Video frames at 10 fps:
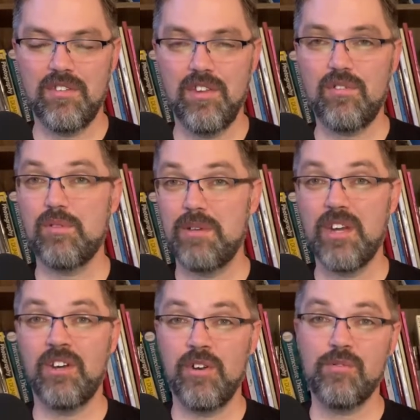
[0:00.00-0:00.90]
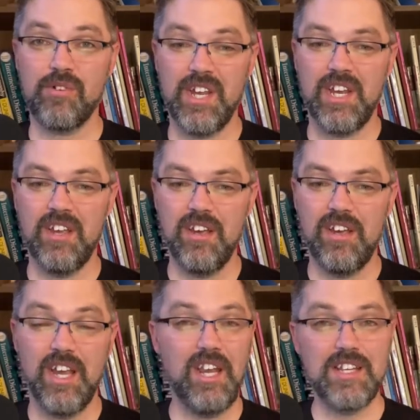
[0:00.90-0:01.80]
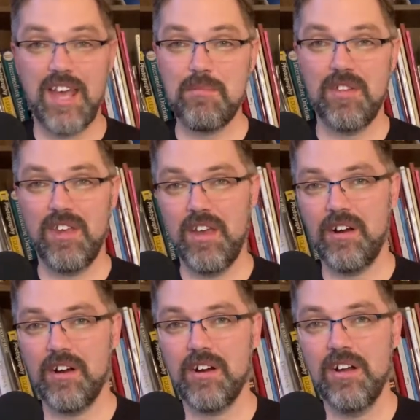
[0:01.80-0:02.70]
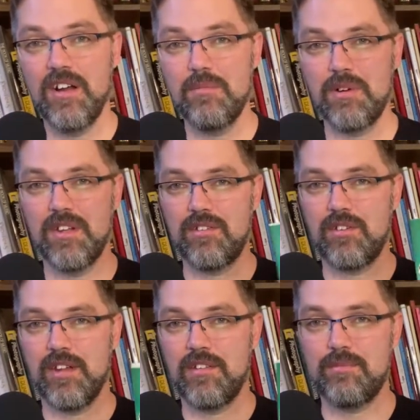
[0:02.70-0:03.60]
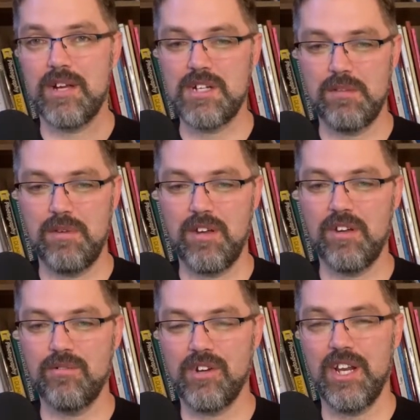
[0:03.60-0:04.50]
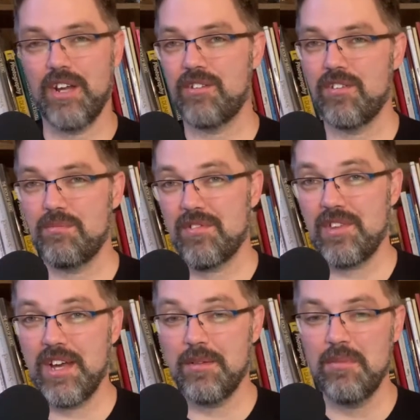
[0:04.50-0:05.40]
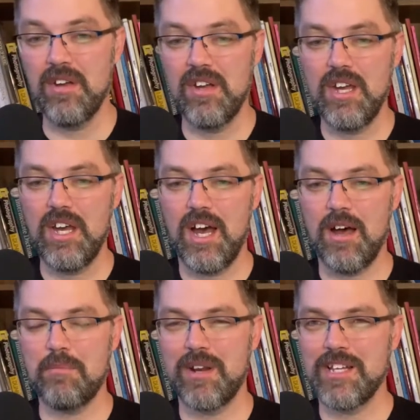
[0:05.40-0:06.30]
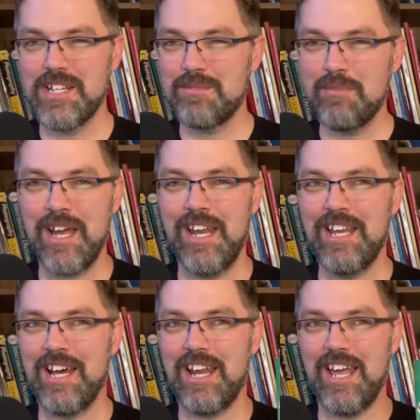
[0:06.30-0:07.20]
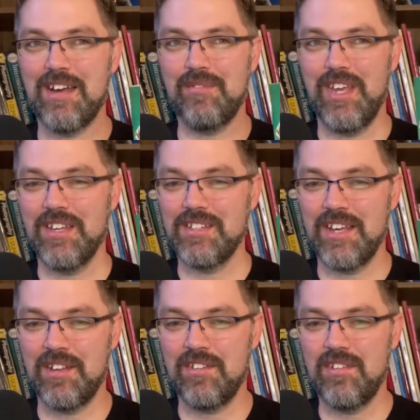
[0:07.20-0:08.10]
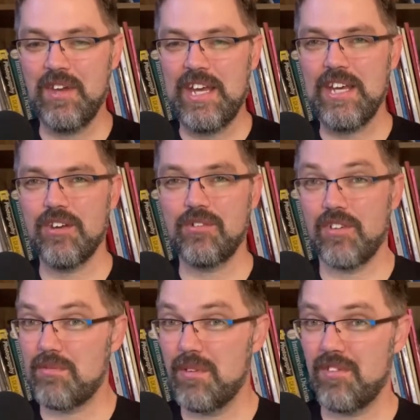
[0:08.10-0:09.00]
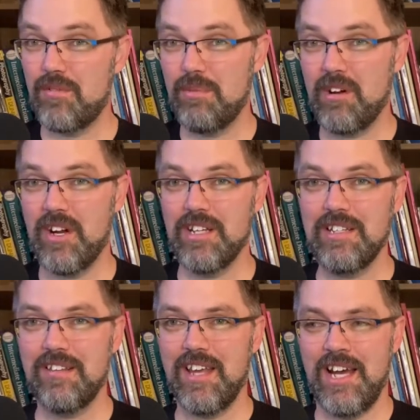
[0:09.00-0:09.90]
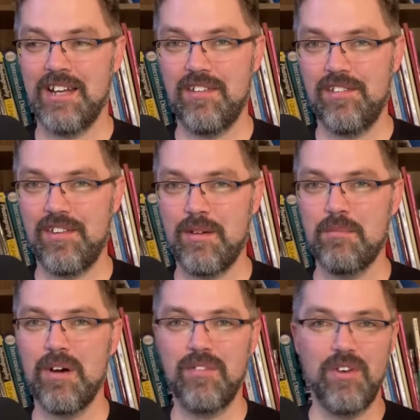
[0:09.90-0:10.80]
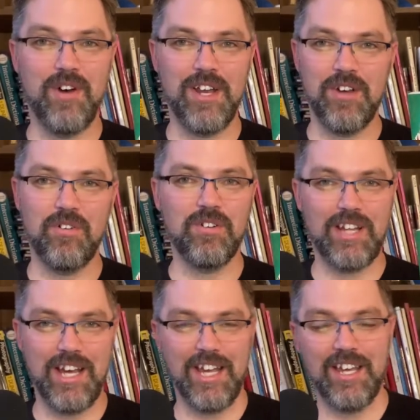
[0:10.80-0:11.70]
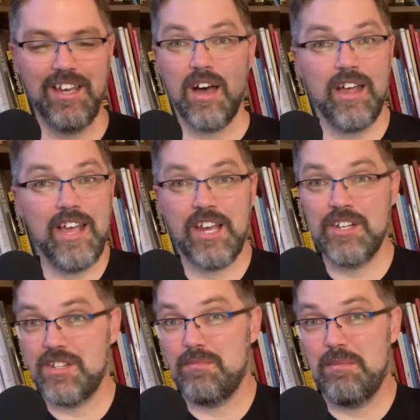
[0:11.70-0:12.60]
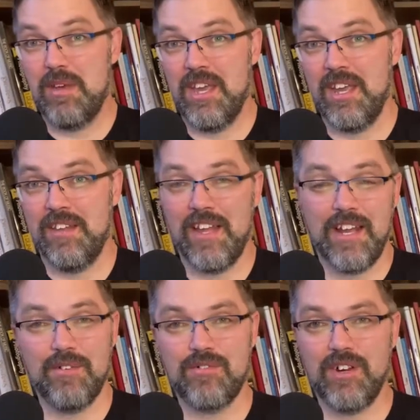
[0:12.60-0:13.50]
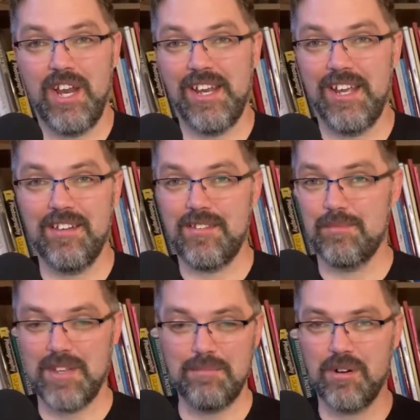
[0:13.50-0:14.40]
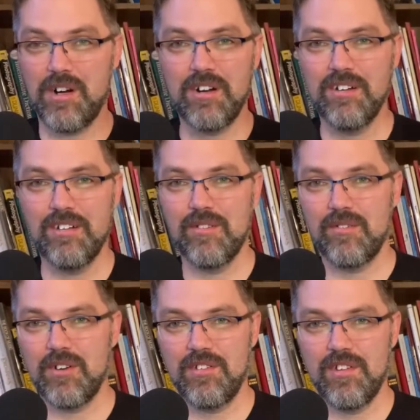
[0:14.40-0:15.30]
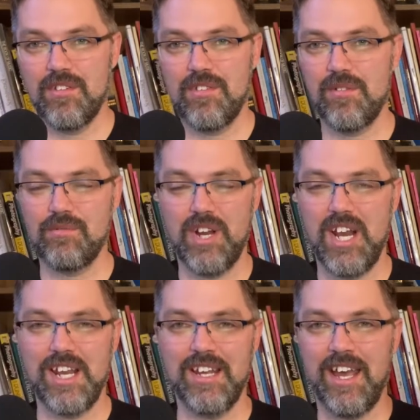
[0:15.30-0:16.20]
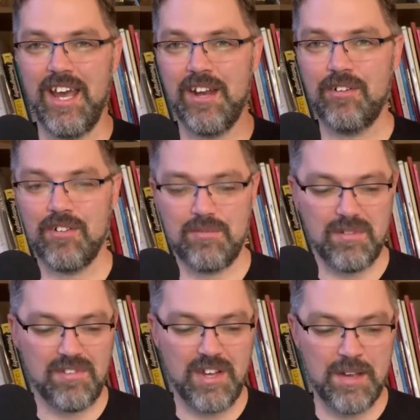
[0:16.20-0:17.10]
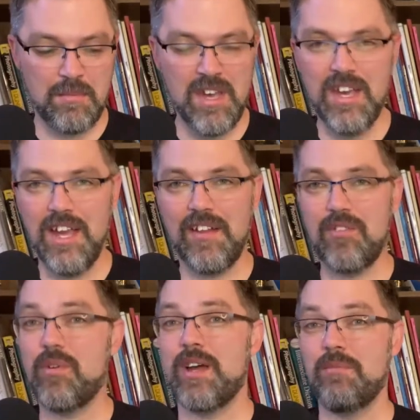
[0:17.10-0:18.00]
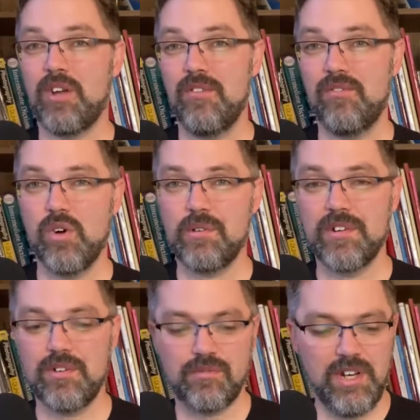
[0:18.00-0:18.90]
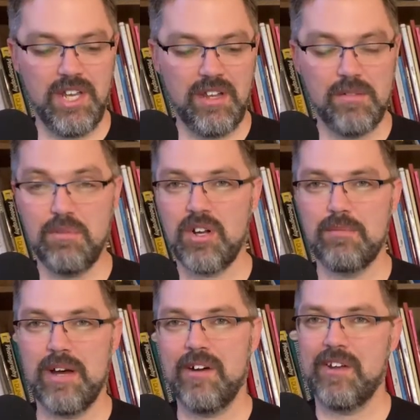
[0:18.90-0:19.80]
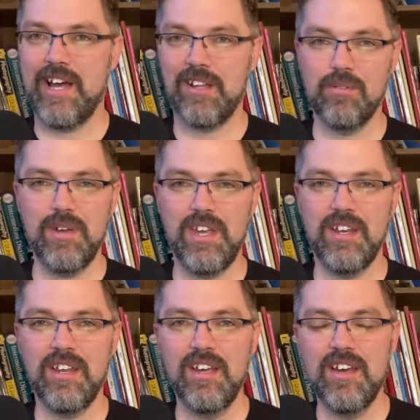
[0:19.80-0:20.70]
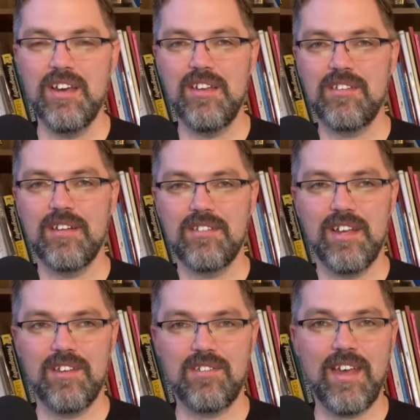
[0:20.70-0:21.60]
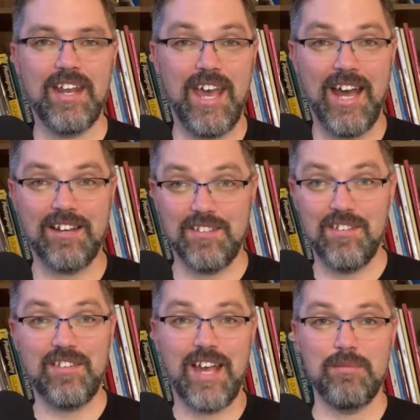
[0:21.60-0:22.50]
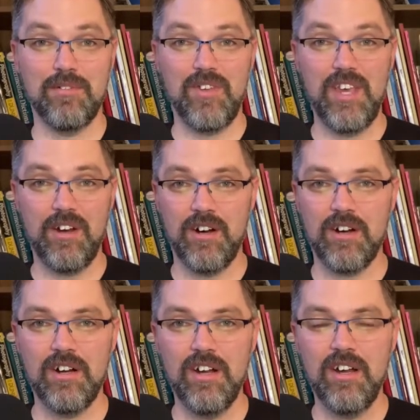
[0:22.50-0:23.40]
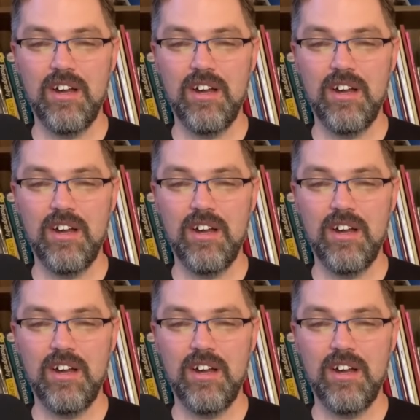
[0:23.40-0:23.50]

this will be a good read any time of the year, but this will especially be a good read at Christmas time. But it just might not have the intense Christmas spirit that some of you I know like. That could just be me in that I was reading it in September versus reading it at Christmas time. And that's why I'm looking forward to reading the book about Halloween, since it is set at this time of year.